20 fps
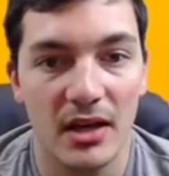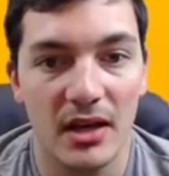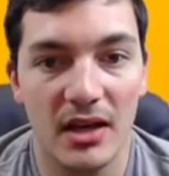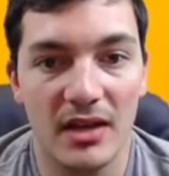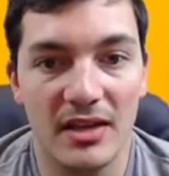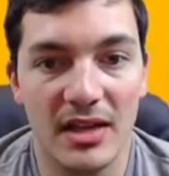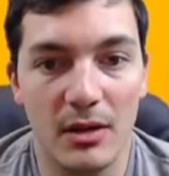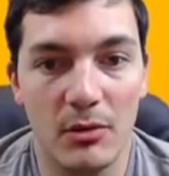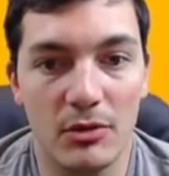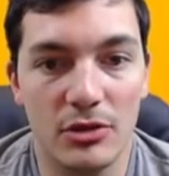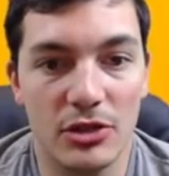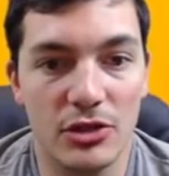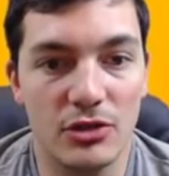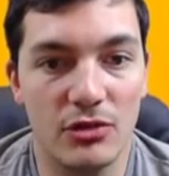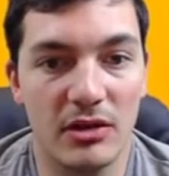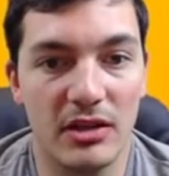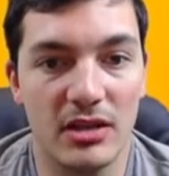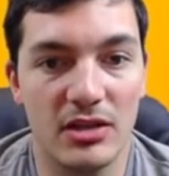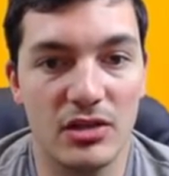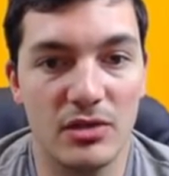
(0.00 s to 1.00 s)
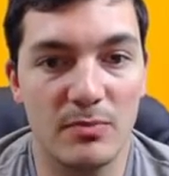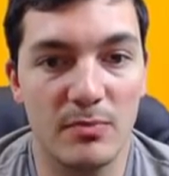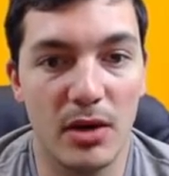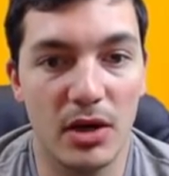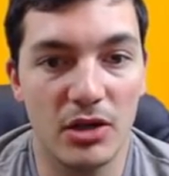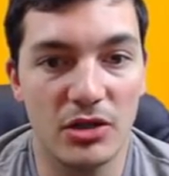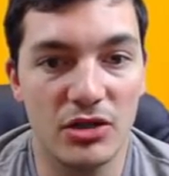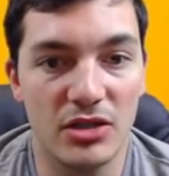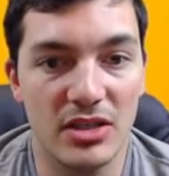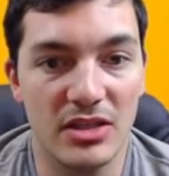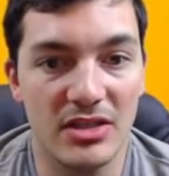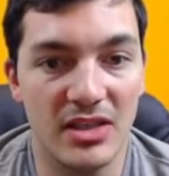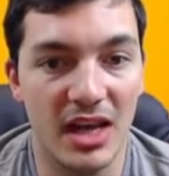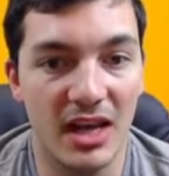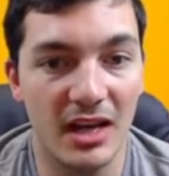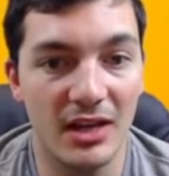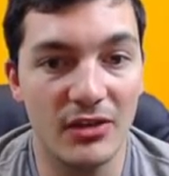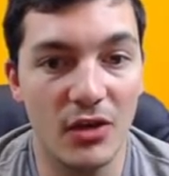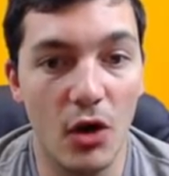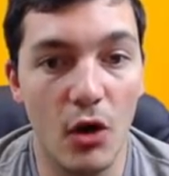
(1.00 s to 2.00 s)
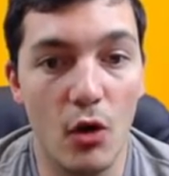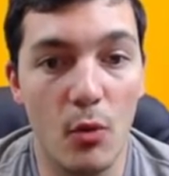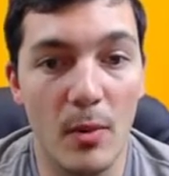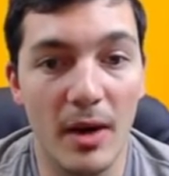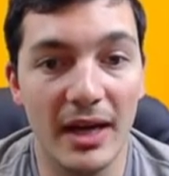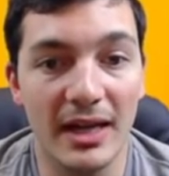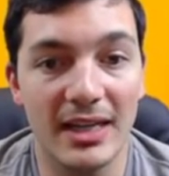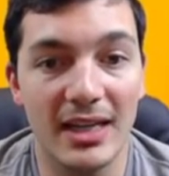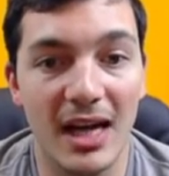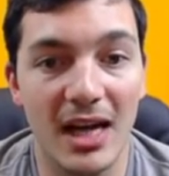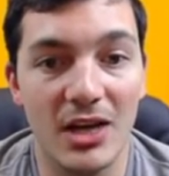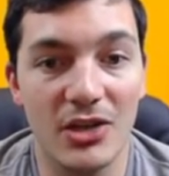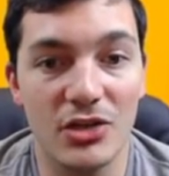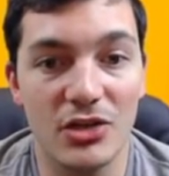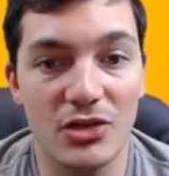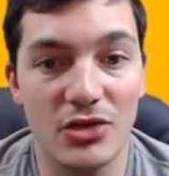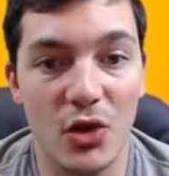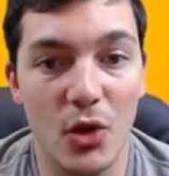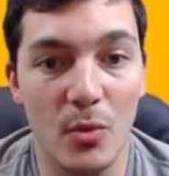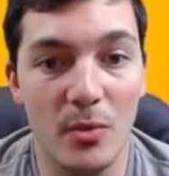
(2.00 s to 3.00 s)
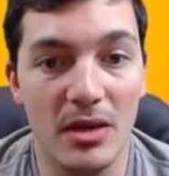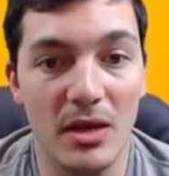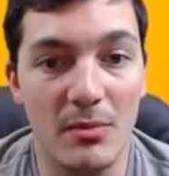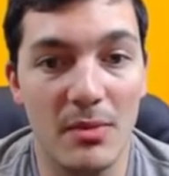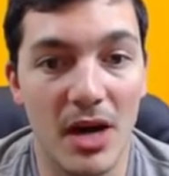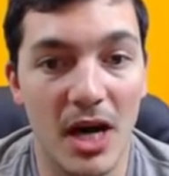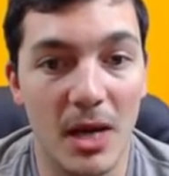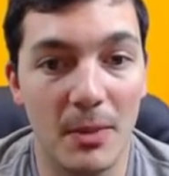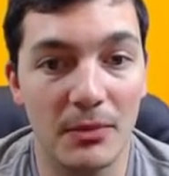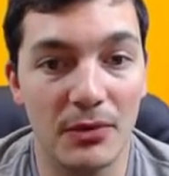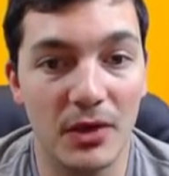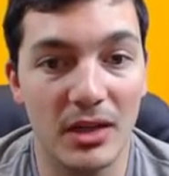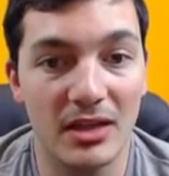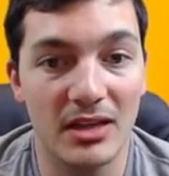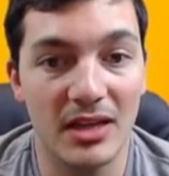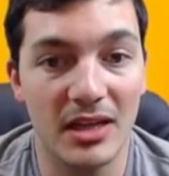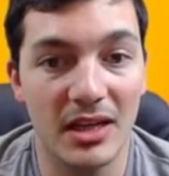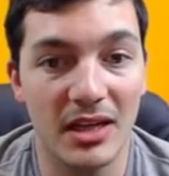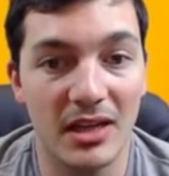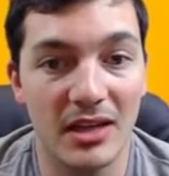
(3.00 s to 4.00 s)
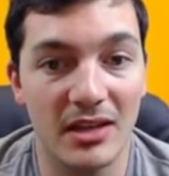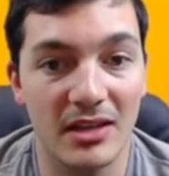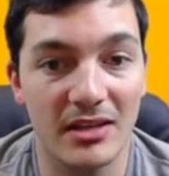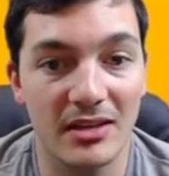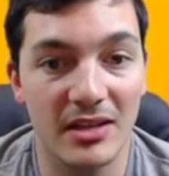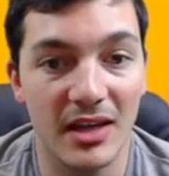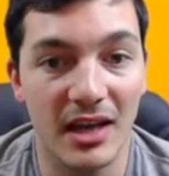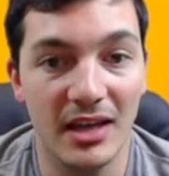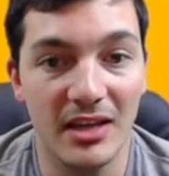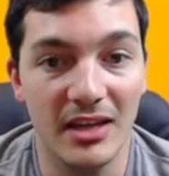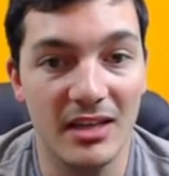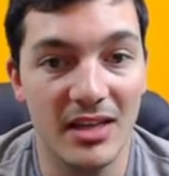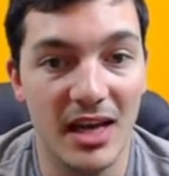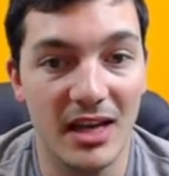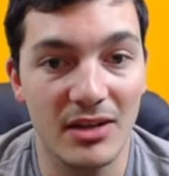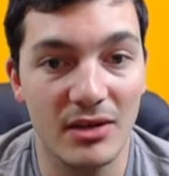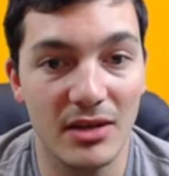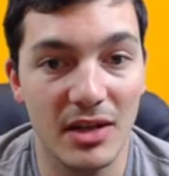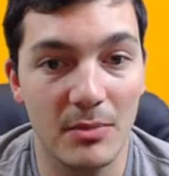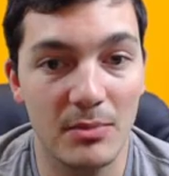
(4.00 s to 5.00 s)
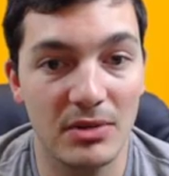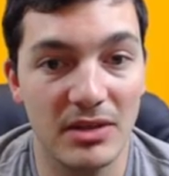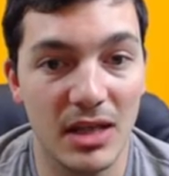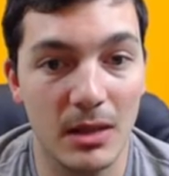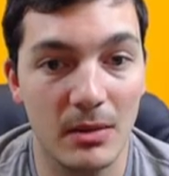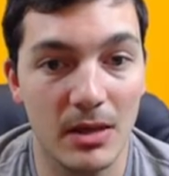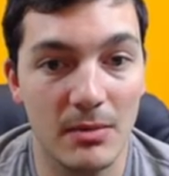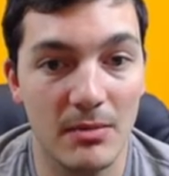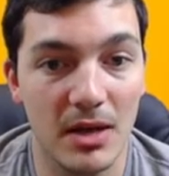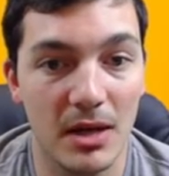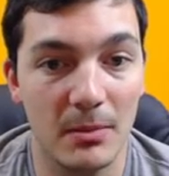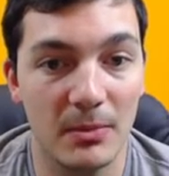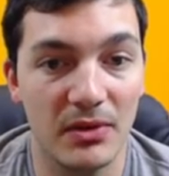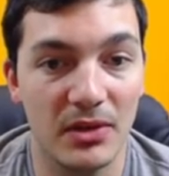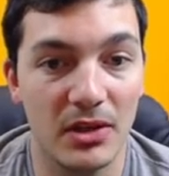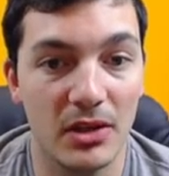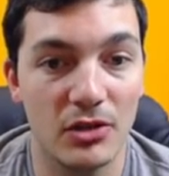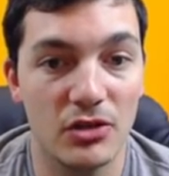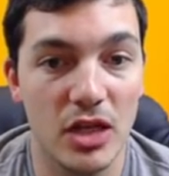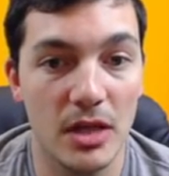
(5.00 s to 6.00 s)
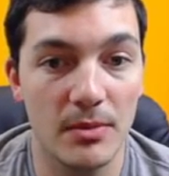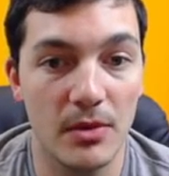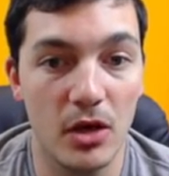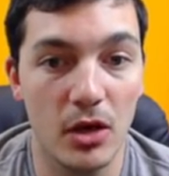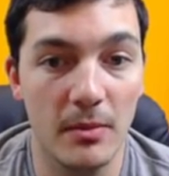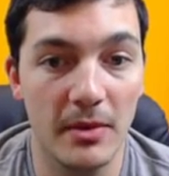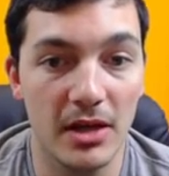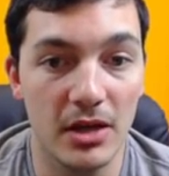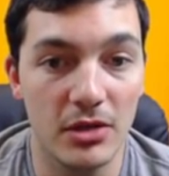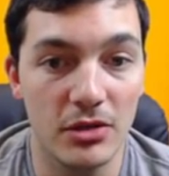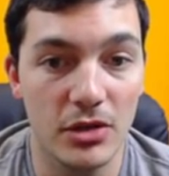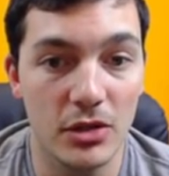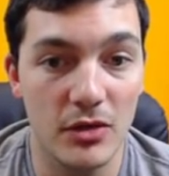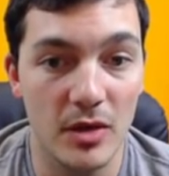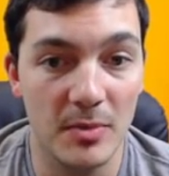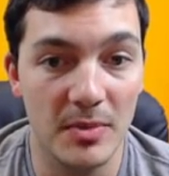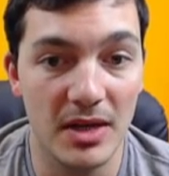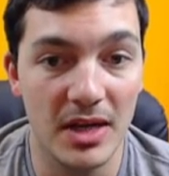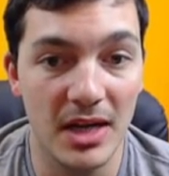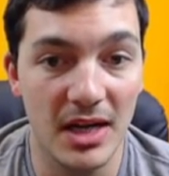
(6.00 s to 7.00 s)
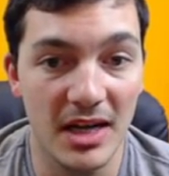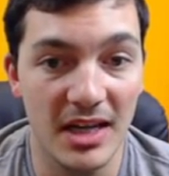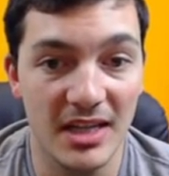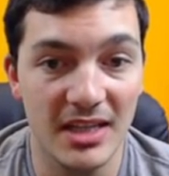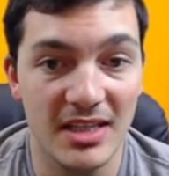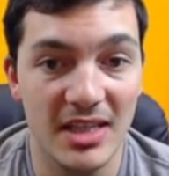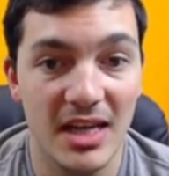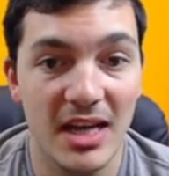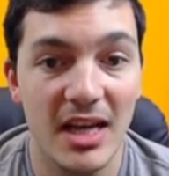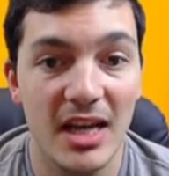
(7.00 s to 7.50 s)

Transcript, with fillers: And now we'll just try to just barge these cannons. Oh my gosh, so many bombs right there. I did not know they put that many bombs there. I'll drop all my archers right behind.